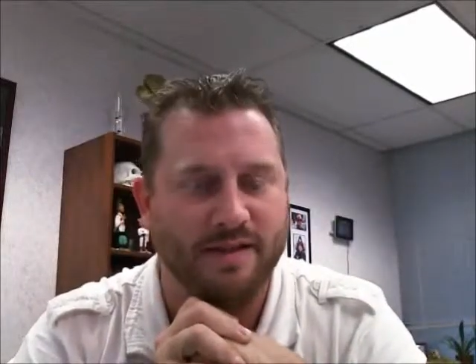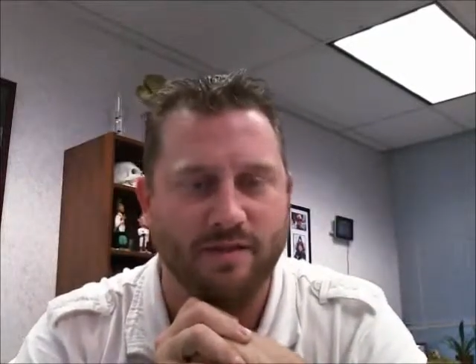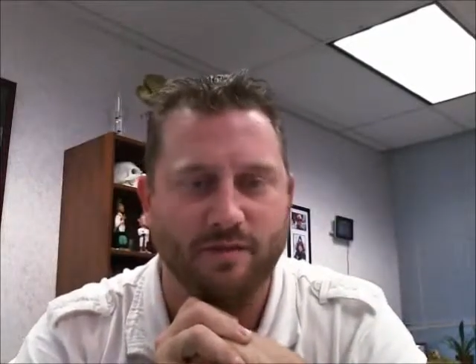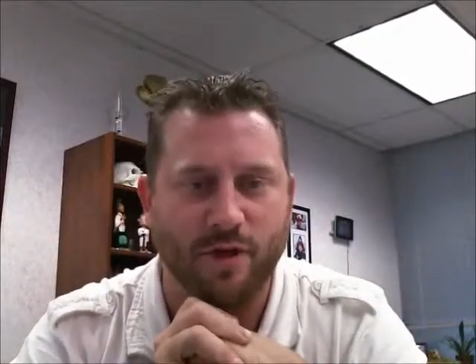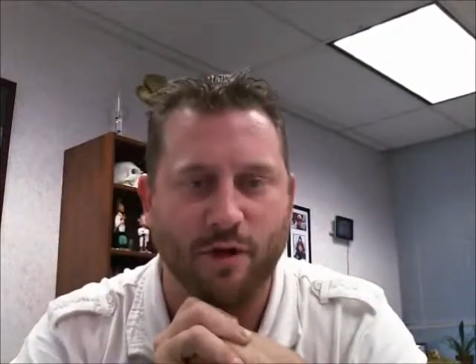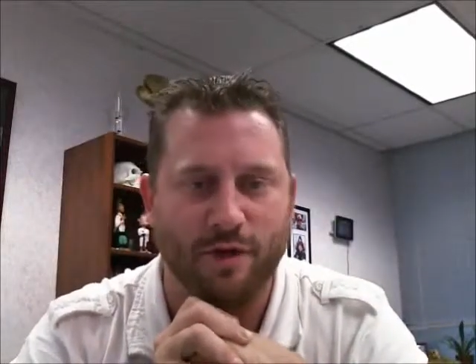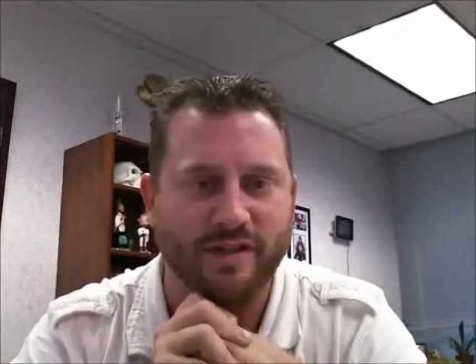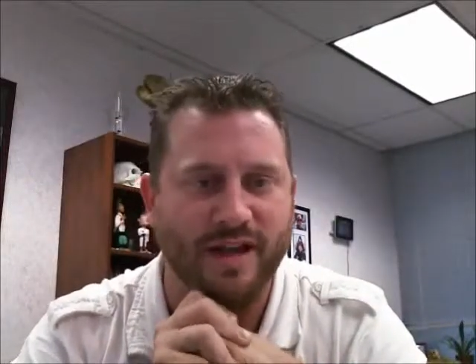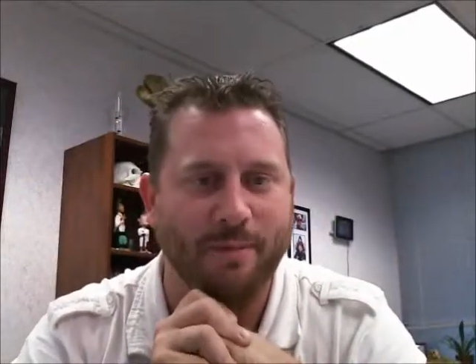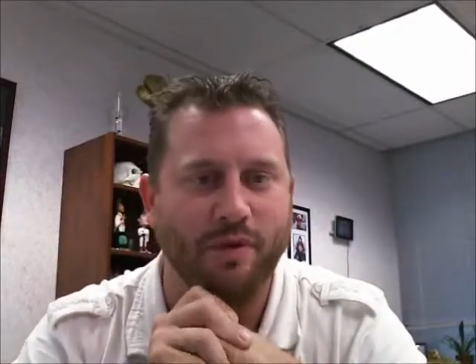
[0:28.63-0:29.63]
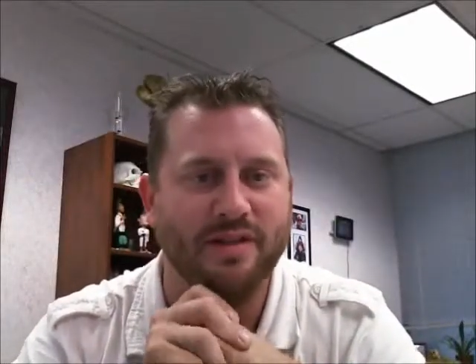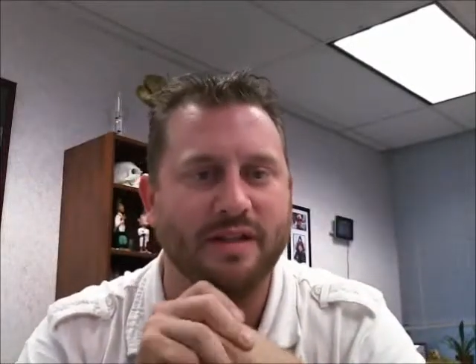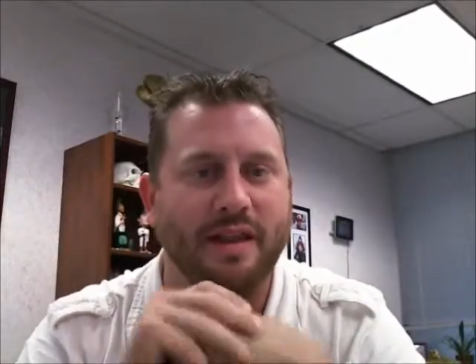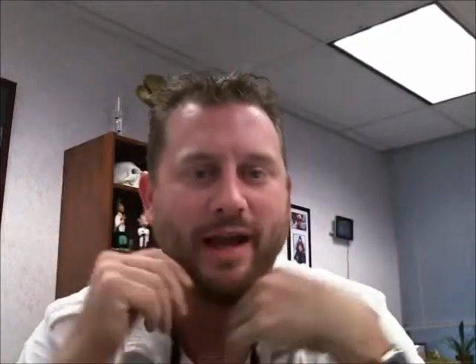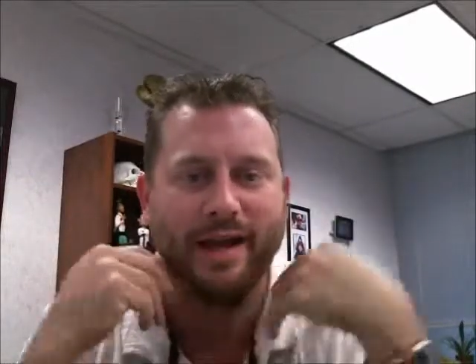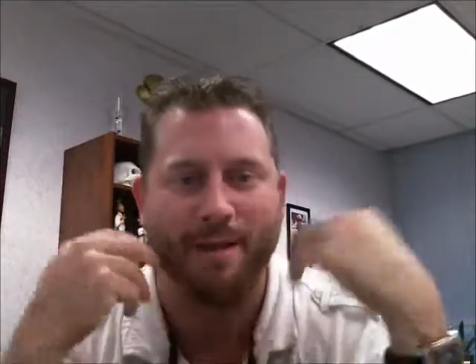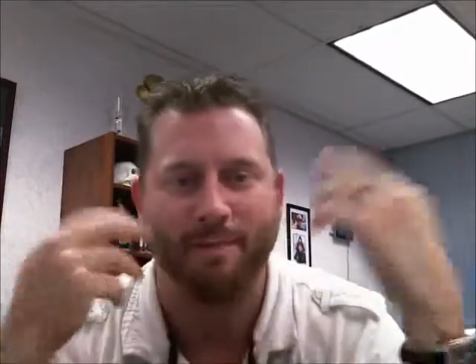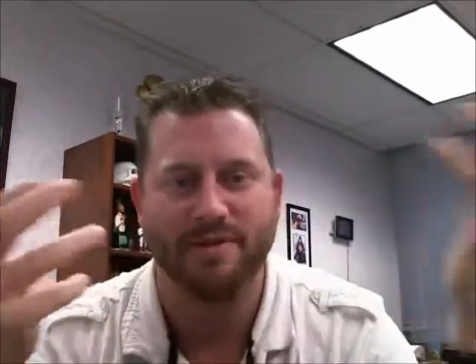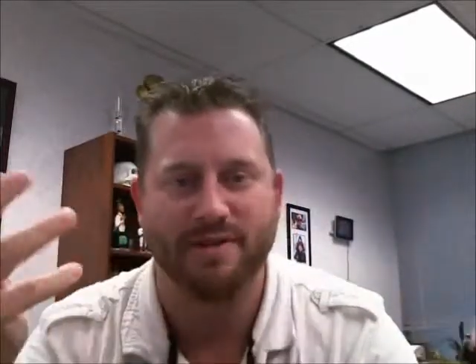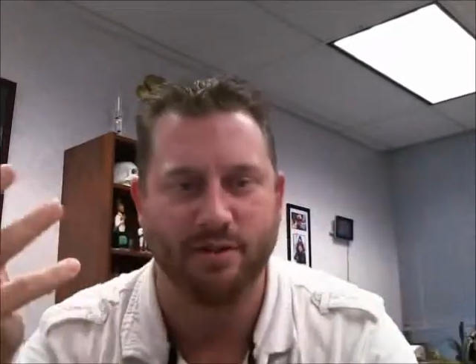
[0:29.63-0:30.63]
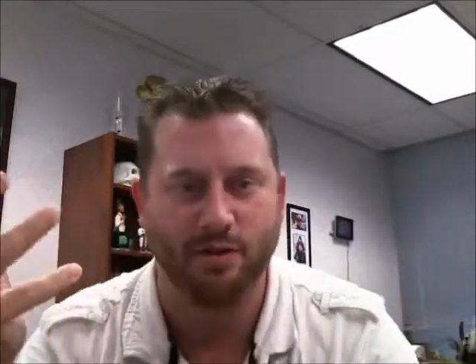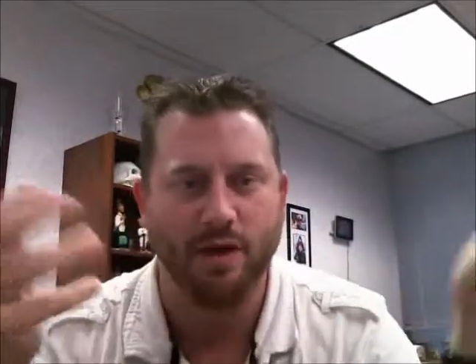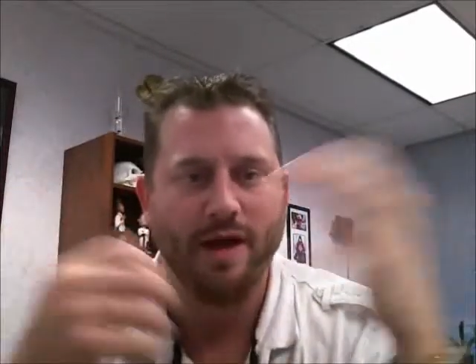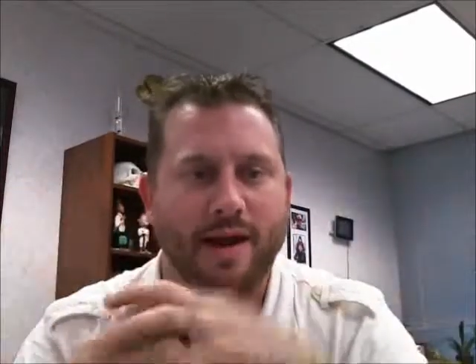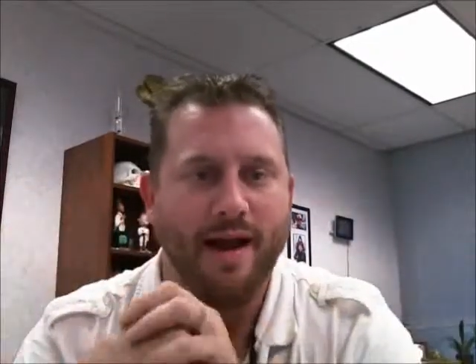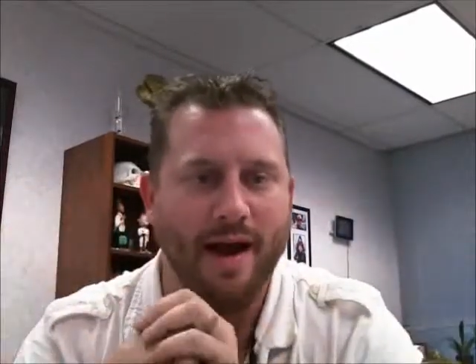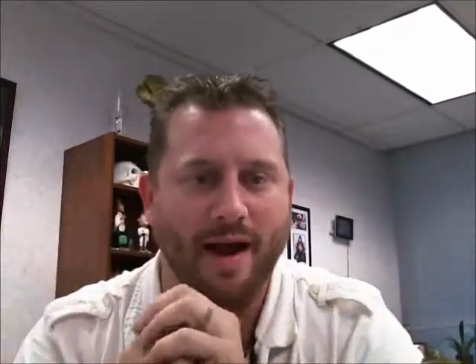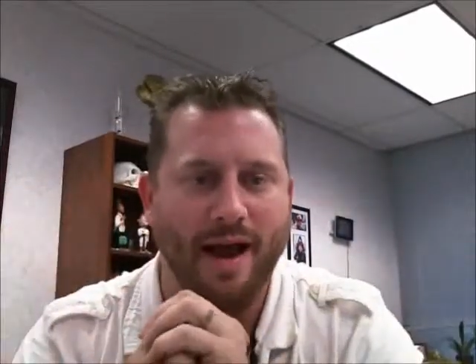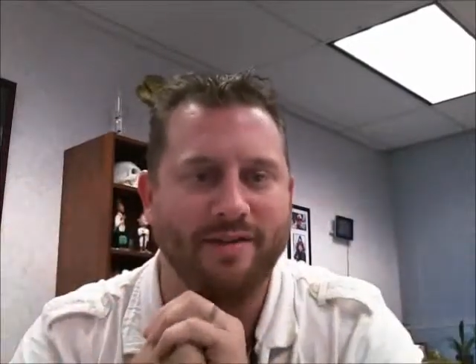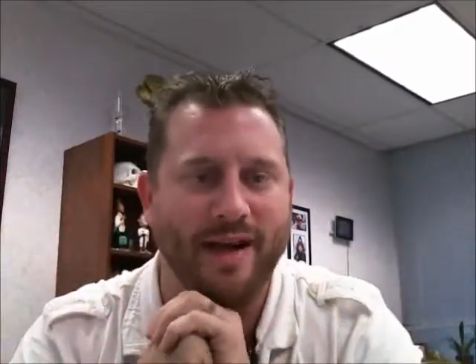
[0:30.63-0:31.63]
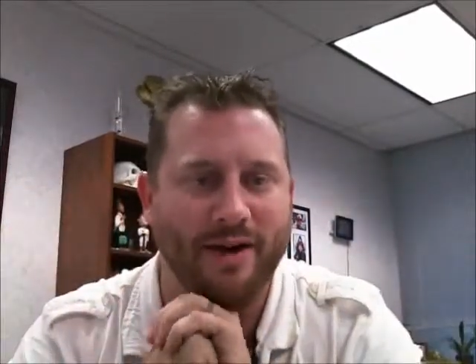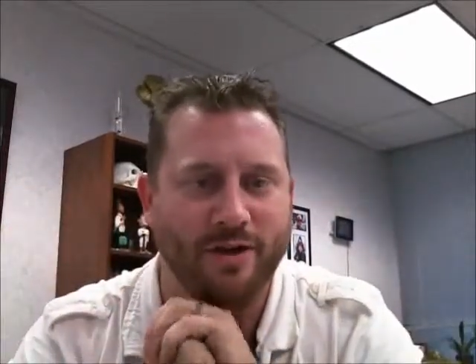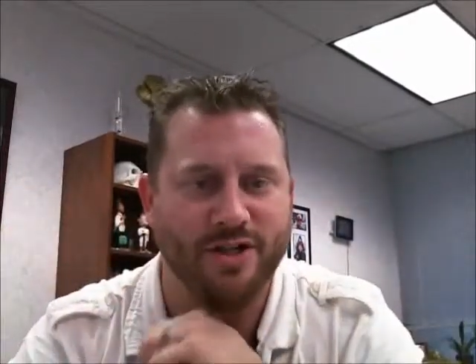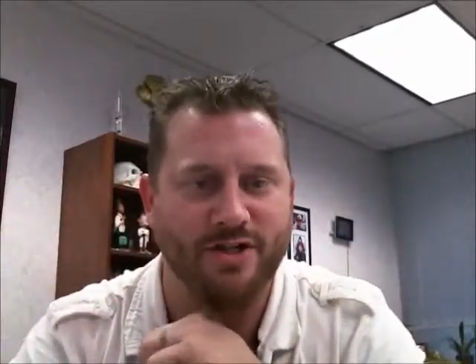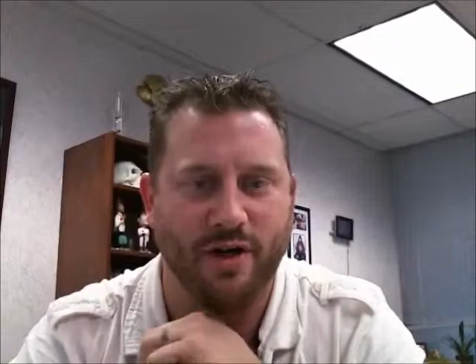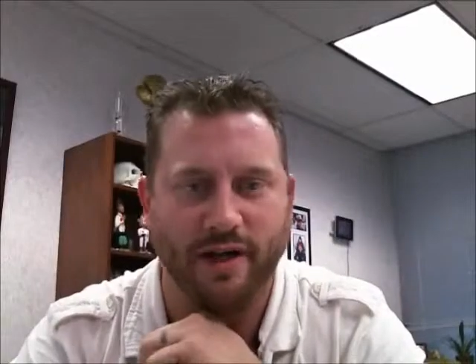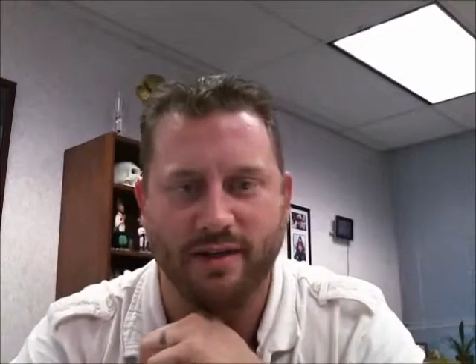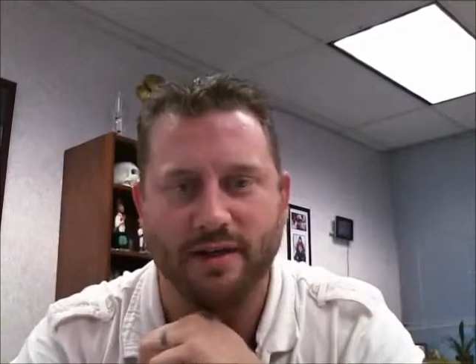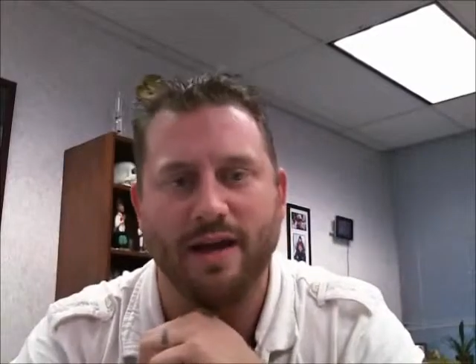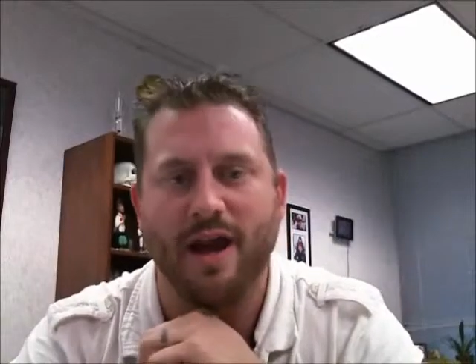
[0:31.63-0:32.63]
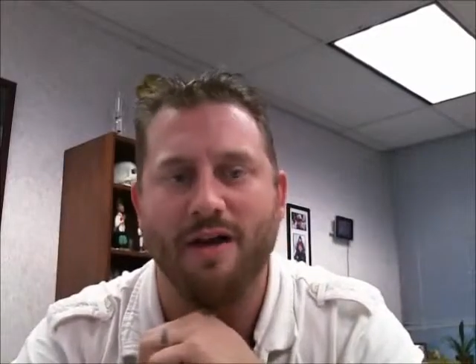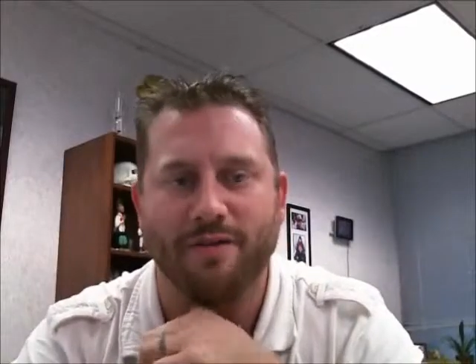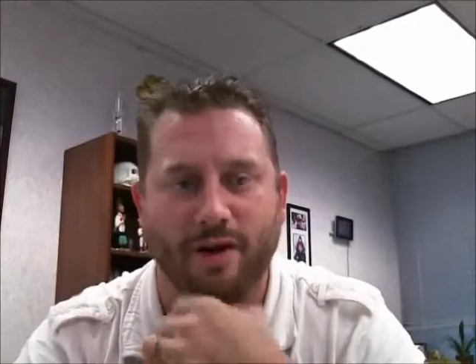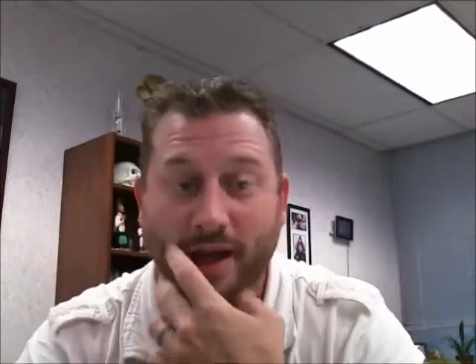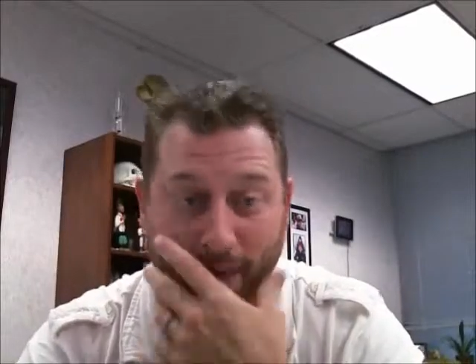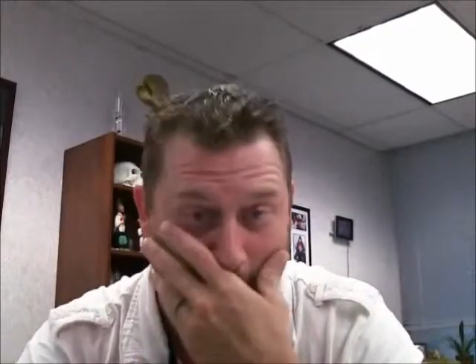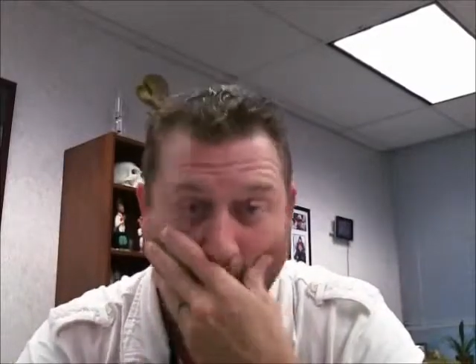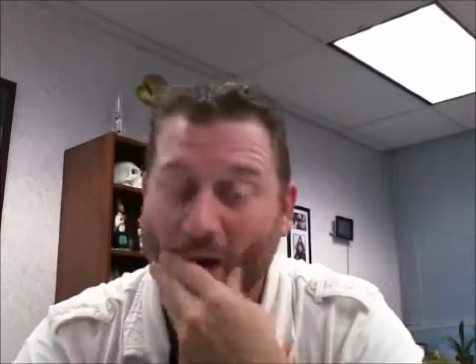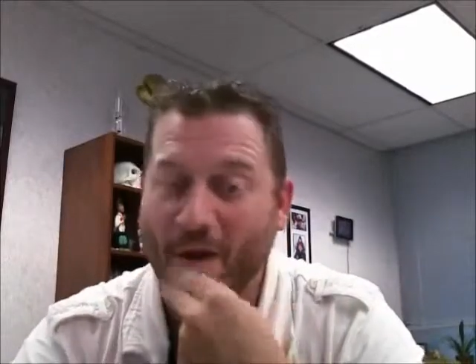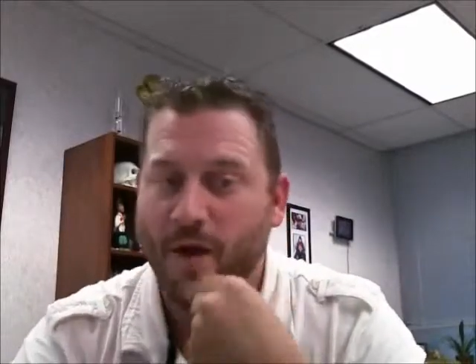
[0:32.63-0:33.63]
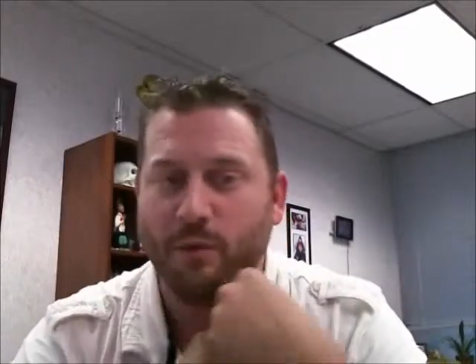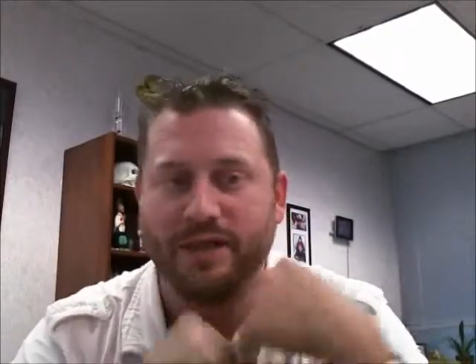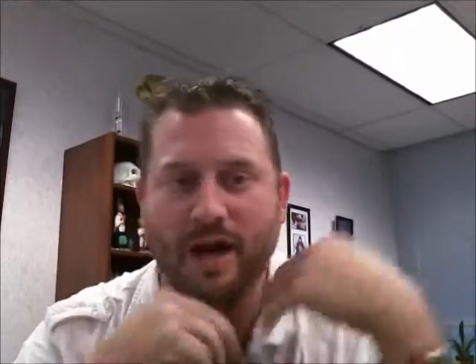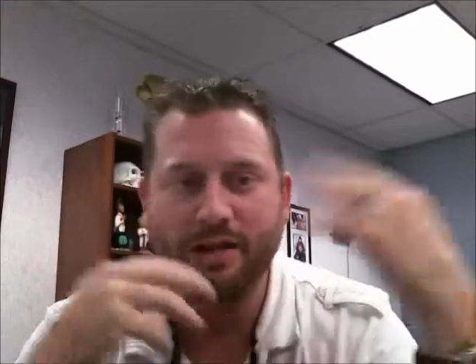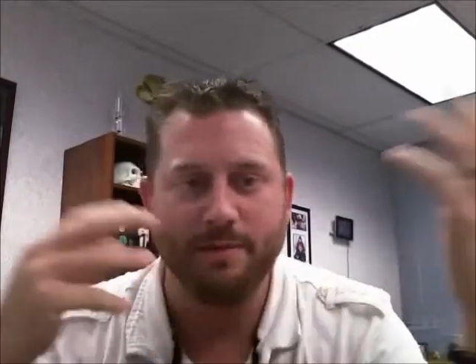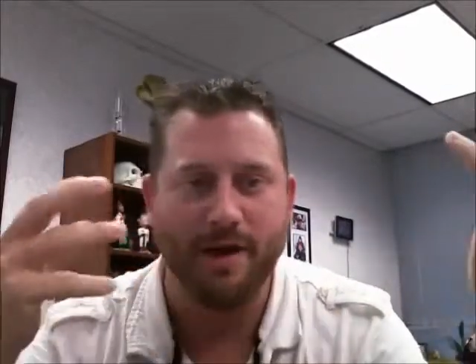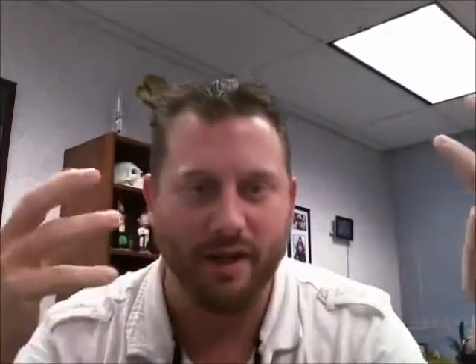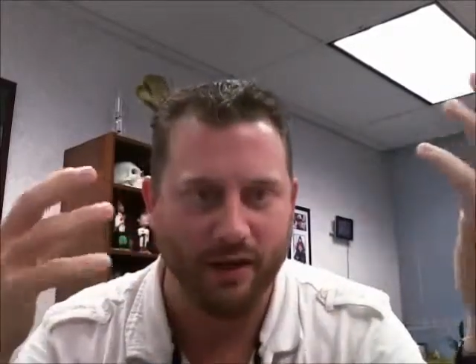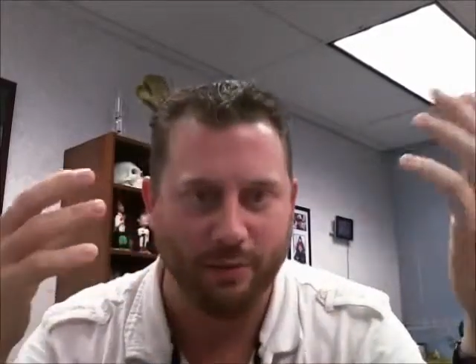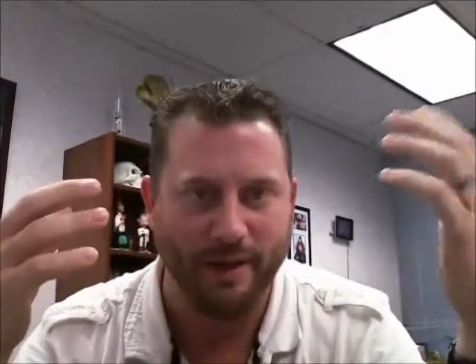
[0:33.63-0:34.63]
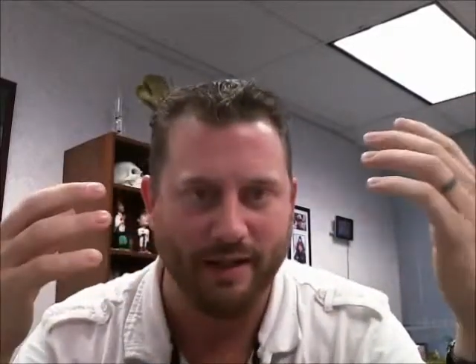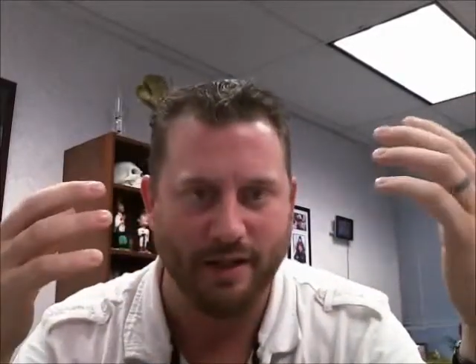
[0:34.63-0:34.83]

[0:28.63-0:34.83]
And for example, this client happens to have an energy drink that they offer, and we talked about it a little bit.